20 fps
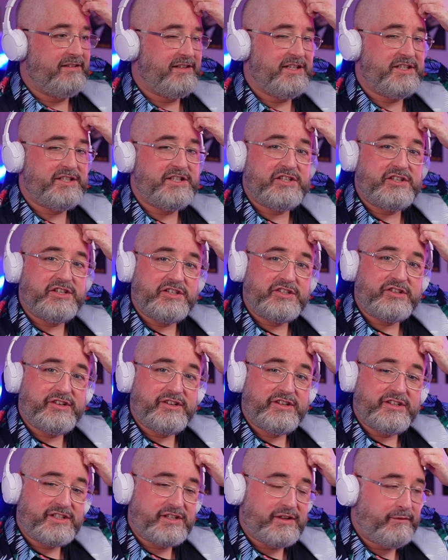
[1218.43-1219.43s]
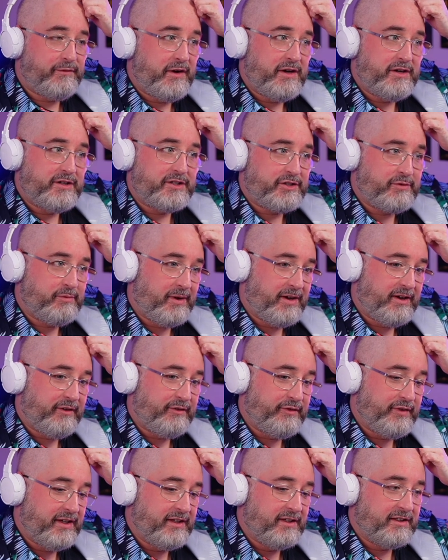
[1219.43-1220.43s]
This is as good as the first one, I
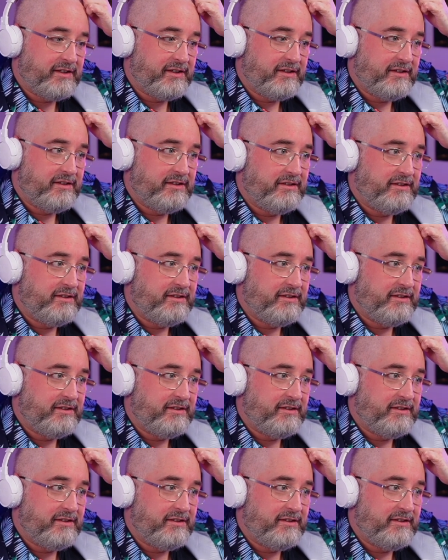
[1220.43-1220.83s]
think.